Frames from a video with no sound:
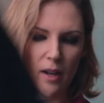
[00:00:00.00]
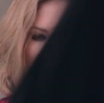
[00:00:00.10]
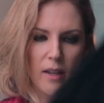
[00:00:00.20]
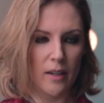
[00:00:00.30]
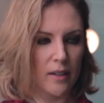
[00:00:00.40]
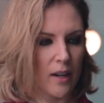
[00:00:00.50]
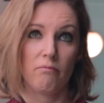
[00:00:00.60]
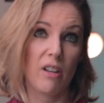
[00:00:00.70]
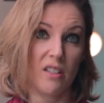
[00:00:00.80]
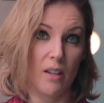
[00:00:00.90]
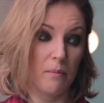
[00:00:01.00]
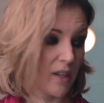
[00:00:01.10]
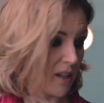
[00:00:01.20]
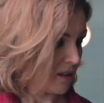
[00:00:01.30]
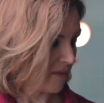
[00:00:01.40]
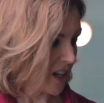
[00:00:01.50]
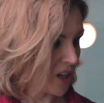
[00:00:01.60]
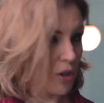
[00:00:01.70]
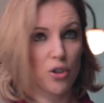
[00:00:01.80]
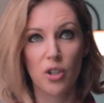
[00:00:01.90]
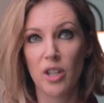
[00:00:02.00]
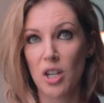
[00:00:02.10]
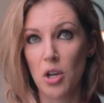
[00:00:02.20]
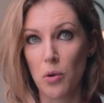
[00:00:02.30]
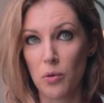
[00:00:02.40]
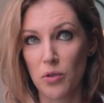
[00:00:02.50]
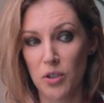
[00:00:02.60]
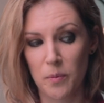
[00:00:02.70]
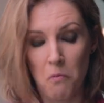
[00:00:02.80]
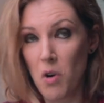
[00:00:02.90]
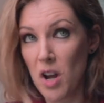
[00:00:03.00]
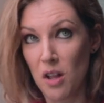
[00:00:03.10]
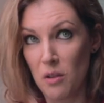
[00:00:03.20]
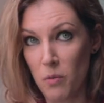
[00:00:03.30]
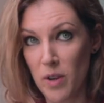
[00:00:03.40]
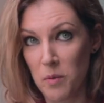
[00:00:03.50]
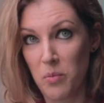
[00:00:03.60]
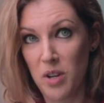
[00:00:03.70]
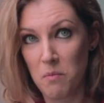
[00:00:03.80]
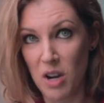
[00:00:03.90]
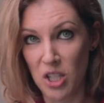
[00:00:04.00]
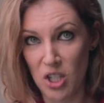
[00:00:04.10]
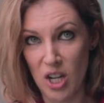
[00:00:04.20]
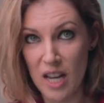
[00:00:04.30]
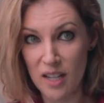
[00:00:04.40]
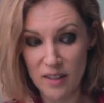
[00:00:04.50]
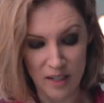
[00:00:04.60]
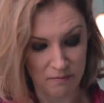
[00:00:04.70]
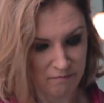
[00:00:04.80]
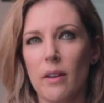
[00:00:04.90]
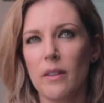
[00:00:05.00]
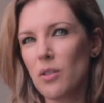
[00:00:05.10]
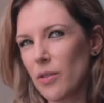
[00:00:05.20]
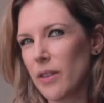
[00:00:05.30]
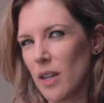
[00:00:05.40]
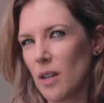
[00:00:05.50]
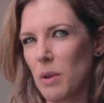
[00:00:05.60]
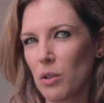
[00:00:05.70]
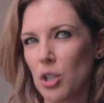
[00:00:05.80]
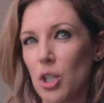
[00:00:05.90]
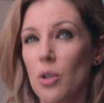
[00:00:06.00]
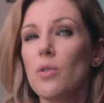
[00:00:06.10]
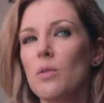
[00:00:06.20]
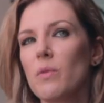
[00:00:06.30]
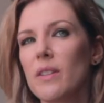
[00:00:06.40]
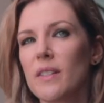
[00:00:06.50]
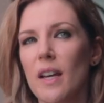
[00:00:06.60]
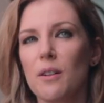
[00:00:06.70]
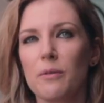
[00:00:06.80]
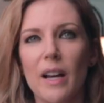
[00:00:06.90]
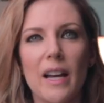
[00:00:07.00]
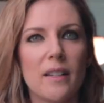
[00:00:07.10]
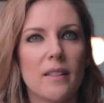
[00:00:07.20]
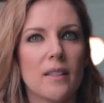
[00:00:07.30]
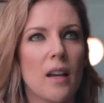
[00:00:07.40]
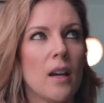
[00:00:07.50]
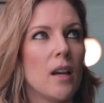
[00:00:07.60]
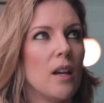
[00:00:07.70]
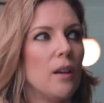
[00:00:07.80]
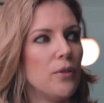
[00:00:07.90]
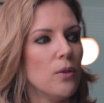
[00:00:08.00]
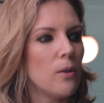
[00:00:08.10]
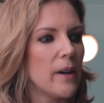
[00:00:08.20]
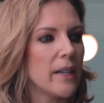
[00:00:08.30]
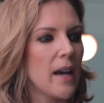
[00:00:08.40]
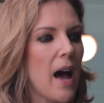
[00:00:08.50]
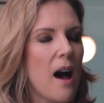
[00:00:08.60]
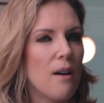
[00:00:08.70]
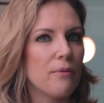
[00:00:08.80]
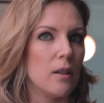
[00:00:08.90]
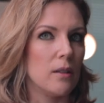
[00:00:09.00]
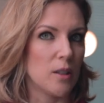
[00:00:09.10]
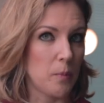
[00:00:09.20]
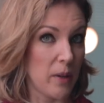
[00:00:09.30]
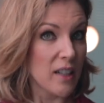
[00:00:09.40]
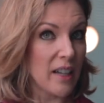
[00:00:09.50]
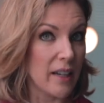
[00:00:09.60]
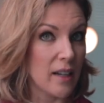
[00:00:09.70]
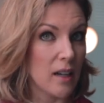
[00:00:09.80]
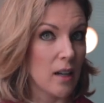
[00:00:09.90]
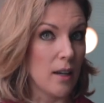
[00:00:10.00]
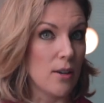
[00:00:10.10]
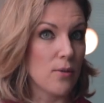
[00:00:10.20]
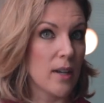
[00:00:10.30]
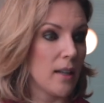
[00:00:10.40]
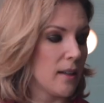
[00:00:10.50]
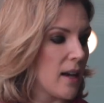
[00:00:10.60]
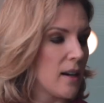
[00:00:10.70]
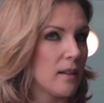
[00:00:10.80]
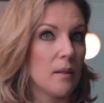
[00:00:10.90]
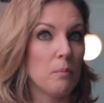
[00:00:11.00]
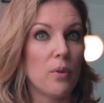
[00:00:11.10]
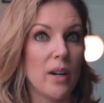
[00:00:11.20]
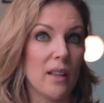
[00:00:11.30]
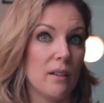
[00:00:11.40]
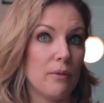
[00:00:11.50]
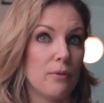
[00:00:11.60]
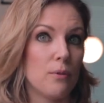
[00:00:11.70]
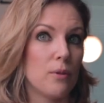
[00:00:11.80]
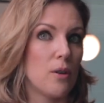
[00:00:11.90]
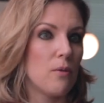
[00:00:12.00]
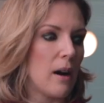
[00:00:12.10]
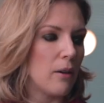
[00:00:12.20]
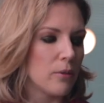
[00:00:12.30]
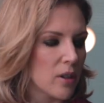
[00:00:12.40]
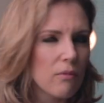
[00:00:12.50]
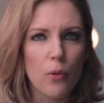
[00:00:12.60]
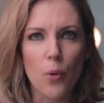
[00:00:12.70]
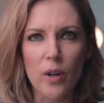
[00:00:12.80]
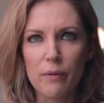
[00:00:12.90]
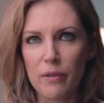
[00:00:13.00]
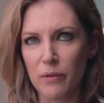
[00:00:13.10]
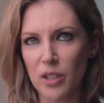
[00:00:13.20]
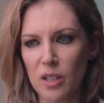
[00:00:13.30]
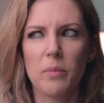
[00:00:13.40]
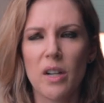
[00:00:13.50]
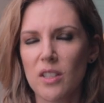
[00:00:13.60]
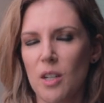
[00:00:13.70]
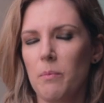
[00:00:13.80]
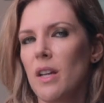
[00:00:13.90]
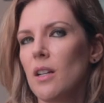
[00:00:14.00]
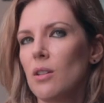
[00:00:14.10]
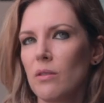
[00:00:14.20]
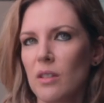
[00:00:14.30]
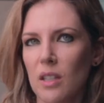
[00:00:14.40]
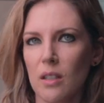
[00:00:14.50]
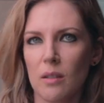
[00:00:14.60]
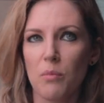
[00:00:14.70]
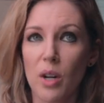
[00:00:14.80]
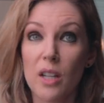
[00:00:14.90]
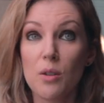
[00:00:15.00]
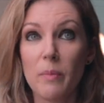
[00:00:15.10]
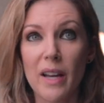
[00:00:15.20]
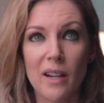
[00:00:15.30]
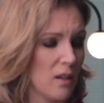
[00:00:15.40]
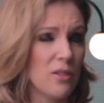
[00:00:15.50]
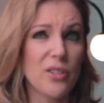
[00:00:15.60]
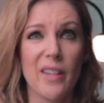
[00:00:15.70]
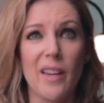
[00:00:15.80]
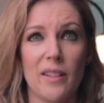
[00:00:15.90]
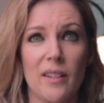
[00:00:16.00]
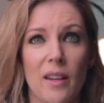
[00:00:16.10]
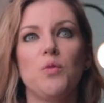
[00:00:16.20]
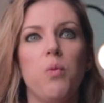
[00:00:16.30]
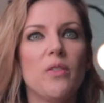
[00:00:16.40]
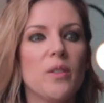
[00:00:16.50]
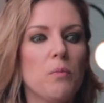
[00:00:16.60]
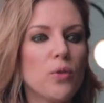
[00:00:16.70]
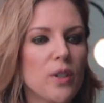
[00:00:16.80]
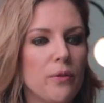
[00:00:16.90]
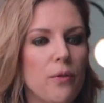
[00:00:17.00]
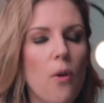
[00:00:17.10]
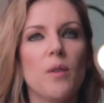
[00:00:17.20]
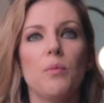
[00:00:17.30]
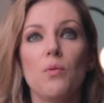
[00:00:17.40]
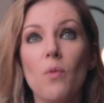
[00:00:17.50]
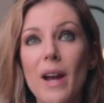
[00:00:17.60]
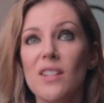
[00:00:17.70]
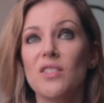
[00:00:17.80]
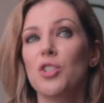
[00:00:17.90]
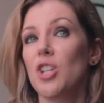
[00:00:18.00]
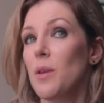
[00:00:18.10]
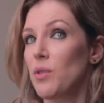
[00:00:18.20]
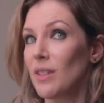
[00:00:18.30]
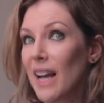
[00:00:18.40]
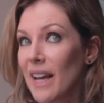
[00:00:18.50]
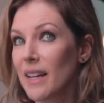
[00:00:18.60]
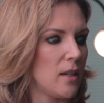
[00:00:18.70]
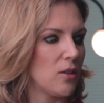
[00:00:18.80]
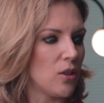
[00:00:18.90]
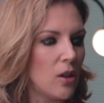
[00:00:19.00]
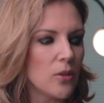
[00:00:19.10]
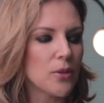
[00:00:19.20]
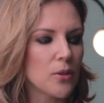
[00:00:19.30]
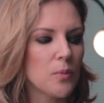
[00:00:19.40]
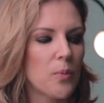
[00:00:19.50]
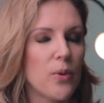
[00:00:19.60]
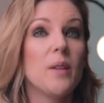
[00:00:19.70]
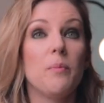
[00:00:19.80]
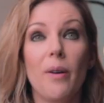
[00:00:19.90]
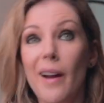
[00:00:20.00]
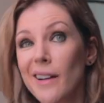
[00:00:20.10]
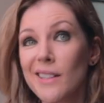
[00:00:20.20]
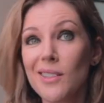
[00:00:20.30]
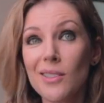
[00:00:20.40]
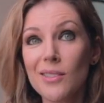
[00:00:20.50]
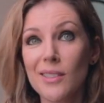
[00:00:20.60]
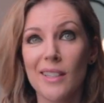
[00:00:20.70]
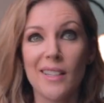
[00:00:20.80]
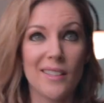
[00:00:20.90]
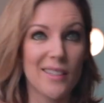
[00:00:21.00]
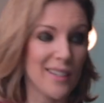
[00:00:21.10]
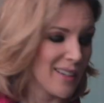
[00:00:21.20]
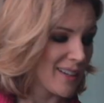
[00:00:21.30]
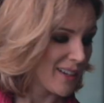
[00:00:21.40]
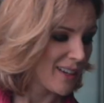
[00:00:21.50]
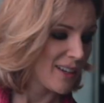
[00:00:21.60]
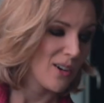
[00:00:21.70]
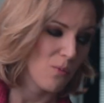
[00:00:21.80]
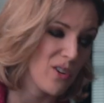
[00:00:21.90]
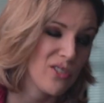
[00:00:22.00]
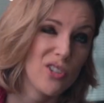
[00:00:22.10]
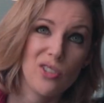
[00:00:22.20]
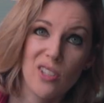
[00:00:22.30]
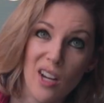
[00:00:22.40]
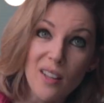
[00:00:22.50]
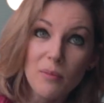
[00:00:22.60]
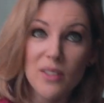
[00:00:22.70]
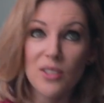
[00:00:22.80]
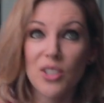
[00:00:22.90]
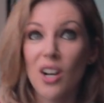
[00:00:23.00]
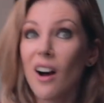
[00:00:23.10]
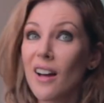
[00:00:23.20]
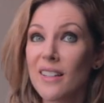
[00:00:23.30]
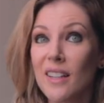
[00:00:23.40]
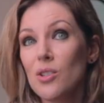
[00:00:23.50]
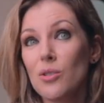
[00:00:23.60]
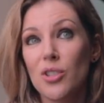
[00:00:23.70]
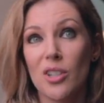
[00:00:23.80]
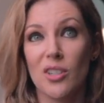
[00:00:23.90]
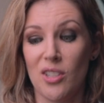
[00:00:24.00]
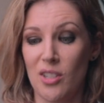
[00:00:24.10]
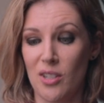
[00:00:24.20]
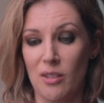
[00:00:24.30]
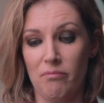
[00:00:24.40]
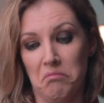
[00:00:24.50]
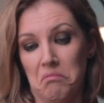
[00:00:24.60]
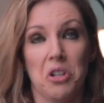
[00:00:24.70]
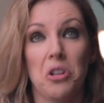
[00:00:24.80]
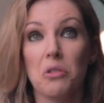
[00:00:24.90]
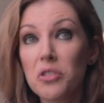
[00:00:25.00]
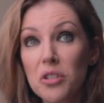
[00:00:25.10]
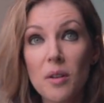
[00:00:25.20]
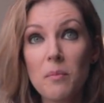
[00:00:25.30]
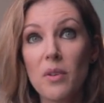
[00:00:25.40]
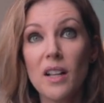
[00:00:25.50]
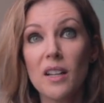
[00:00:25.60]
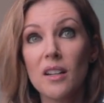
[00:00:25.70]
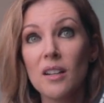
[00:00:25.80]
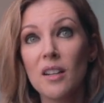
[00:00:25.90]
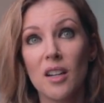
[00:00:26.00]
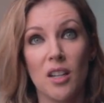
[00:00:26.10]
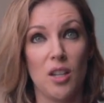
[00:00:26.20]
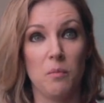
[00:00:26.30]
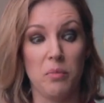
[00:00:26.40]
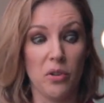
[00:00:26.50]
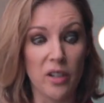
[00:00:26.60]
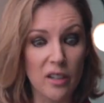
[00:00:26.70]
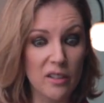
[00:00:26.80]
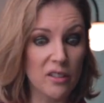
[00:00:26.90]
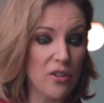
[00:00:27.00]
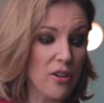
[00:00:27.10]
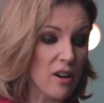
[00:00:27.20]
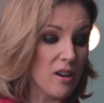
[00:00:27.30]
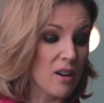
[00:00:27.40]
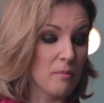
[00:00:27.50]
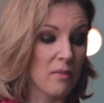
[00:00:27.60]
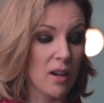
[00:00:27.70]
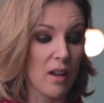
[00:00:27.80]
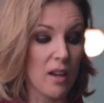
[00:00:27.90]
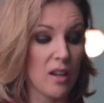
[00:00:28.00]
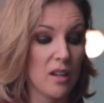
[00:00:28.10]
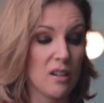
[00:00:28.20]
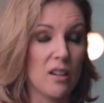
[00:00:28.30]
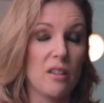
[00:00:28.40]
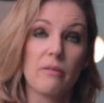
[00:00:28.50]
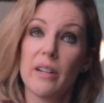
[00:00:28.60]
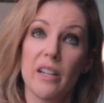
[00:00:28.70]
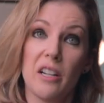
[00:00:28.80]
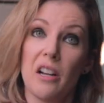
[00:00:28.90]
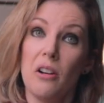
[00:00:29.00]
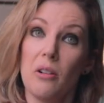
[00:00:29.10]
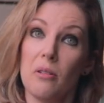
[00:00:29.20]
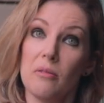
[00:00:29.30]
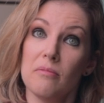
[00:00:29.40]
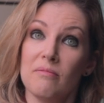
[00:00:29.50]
And that's something that usually goes well with pretty much anything. The good thing about shooting with this set of light is if you already have a speed light, you can get an umbrella for around 40-50 bucks depending on the umbrella you buy, and you're set. It's one of the most affordable ways to shape your light. It is also pretty practical since once you're done with your shot, you just close your umbrella, you put it under your arm, and you're ready to go.